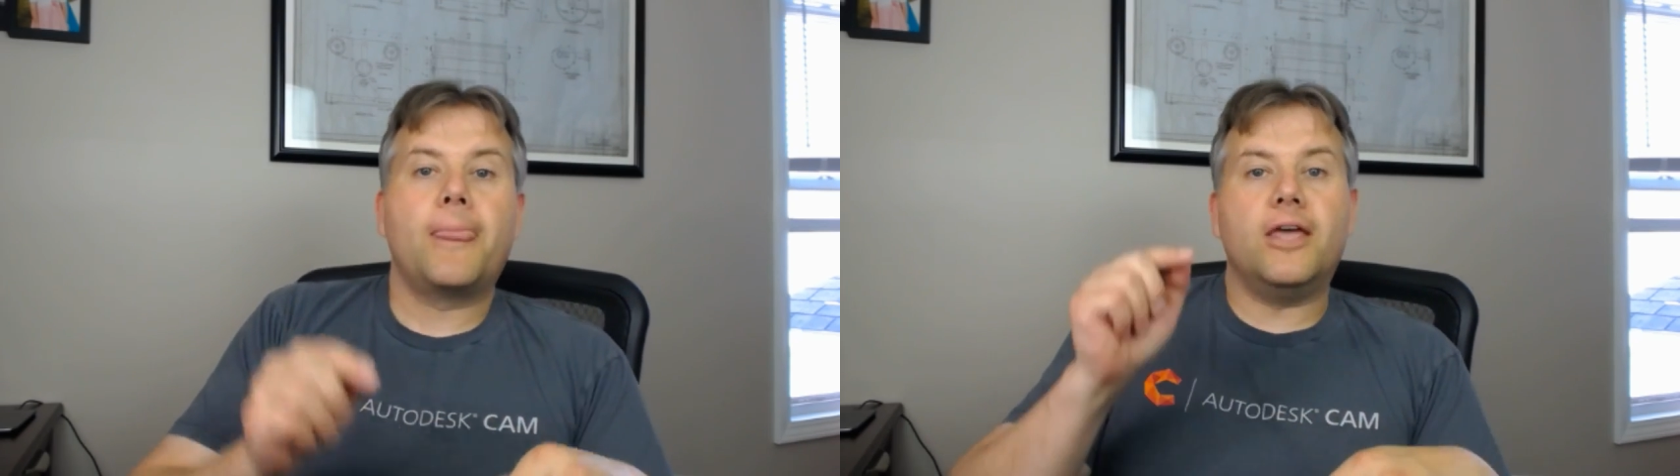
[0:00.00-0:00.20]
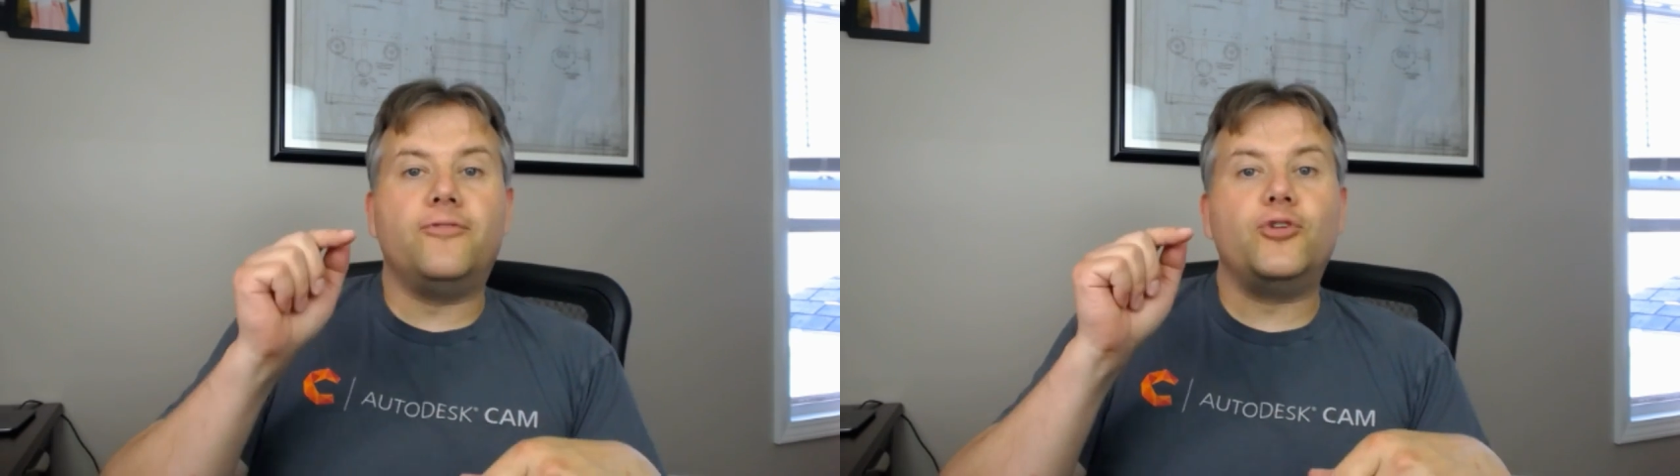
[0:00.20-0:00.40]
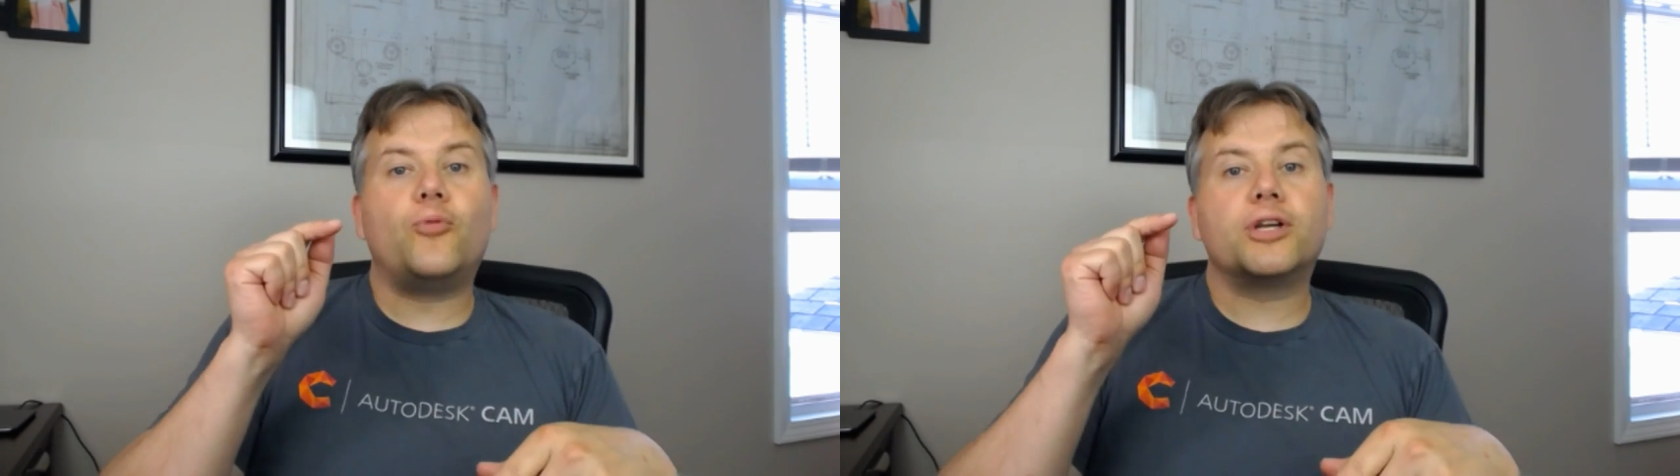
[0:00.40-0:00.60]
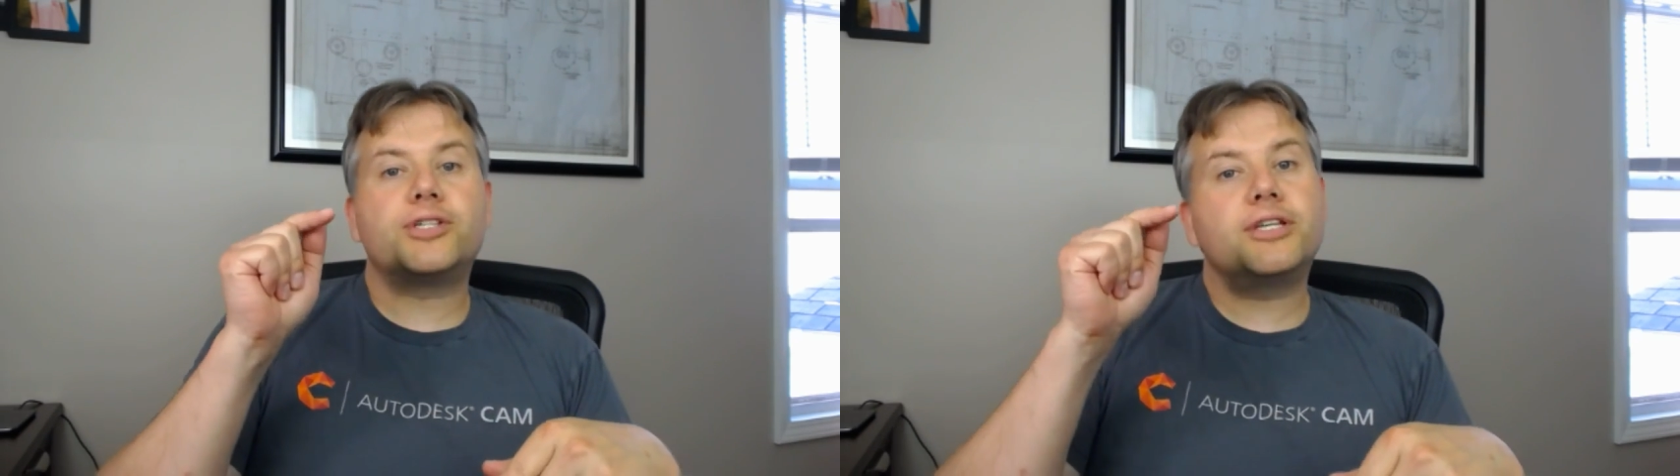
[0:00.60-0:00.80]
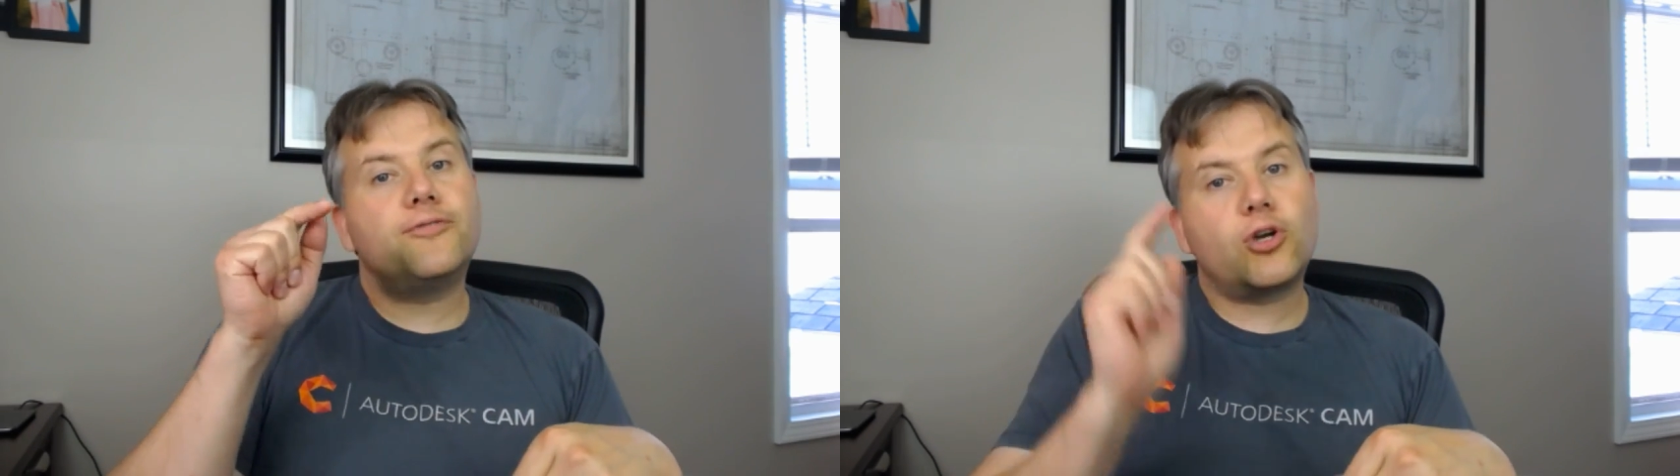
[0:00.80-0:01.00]
If you're
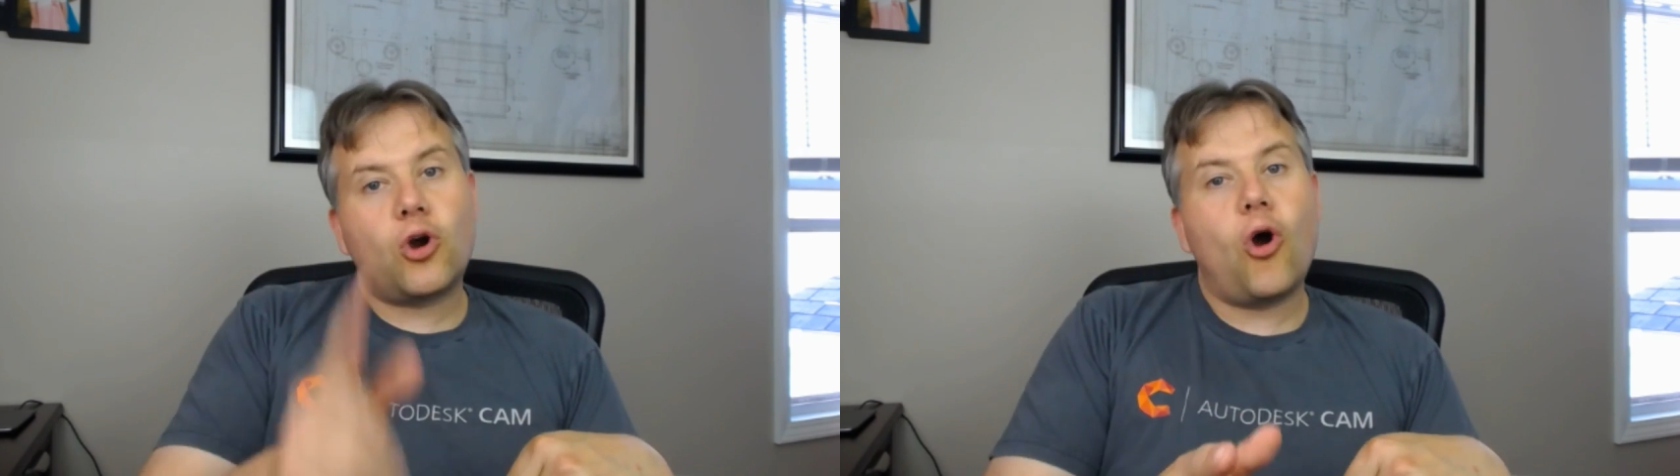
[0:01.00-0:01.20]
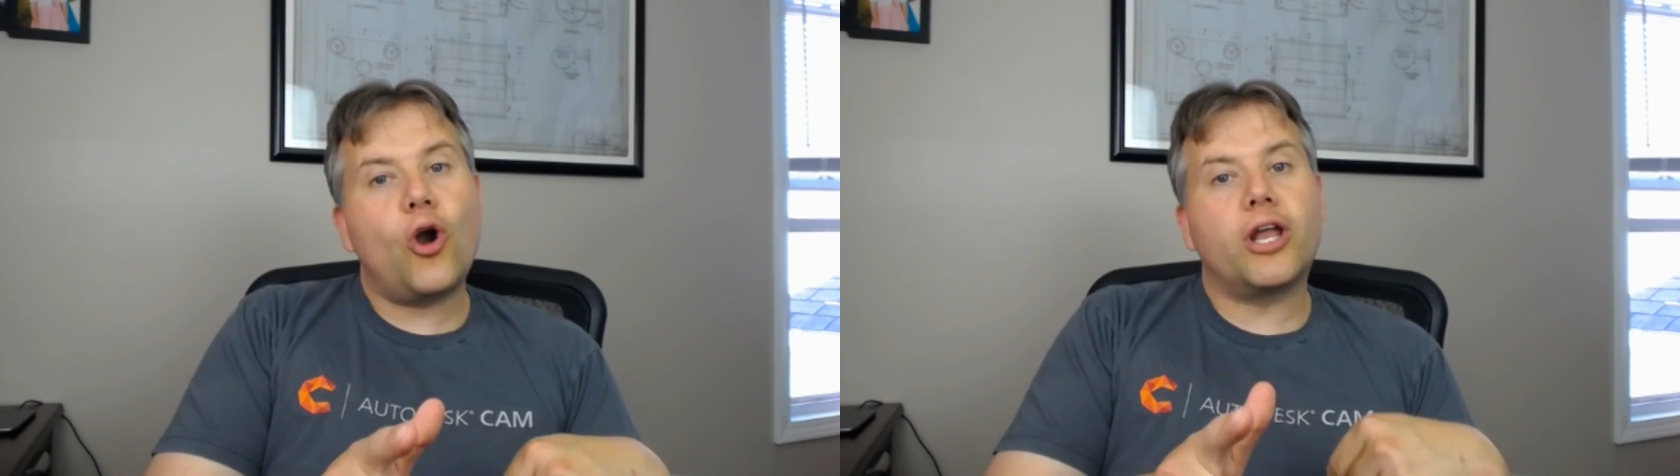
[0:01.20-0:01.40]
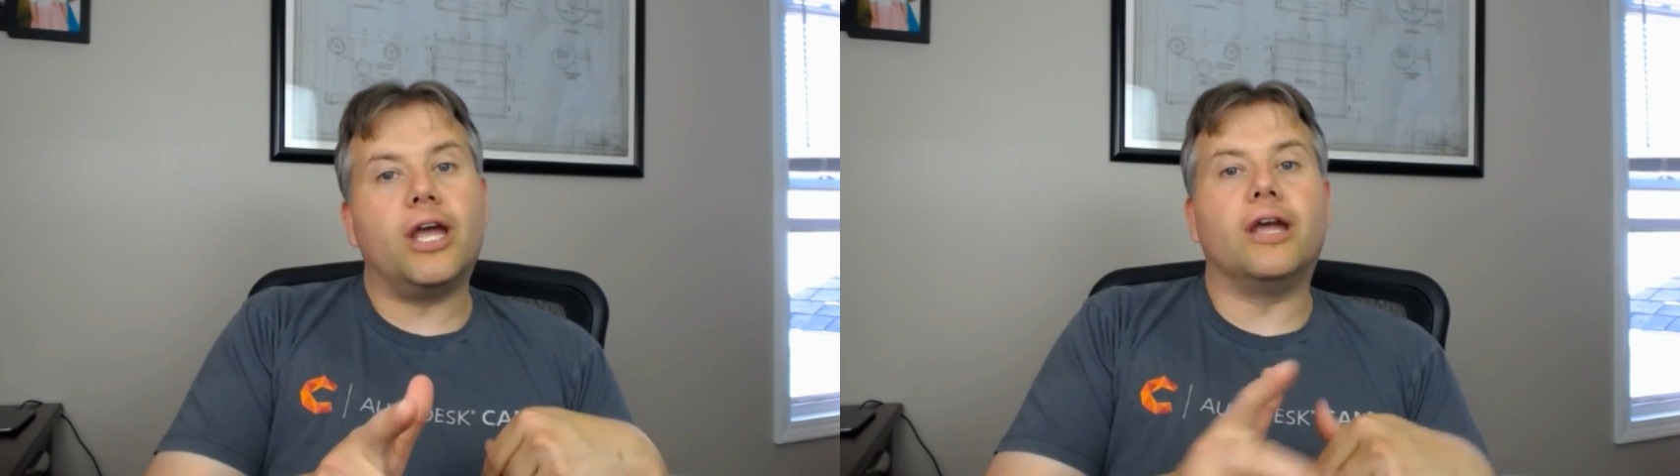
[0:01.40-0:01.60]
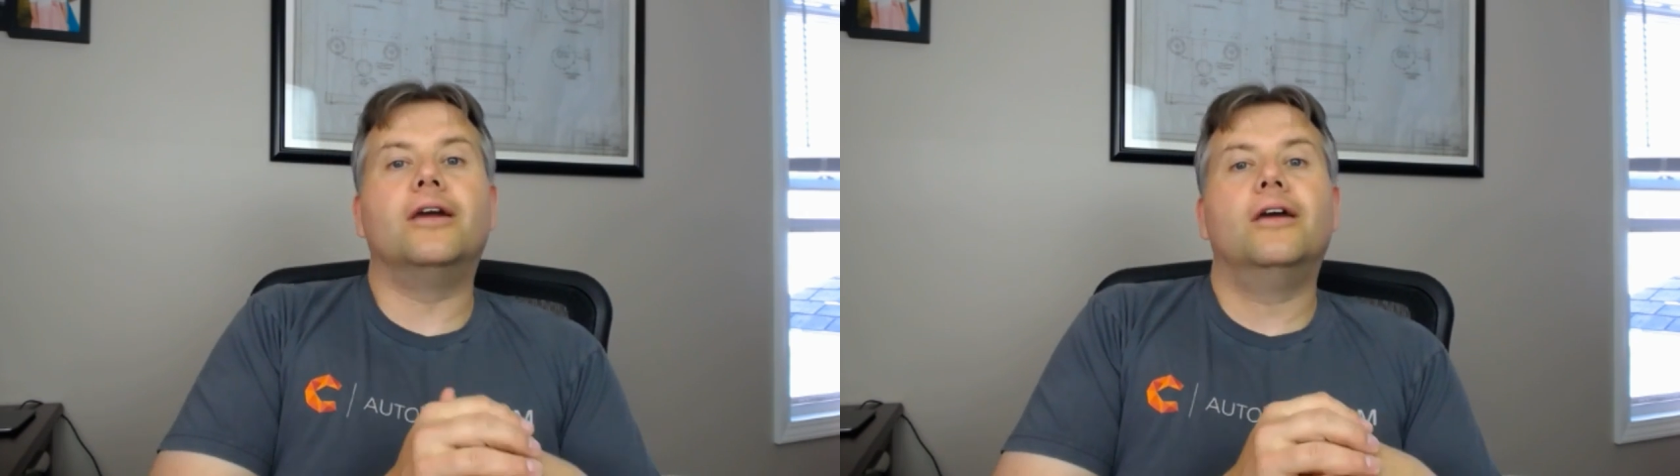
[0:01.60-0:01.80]
watching the recording,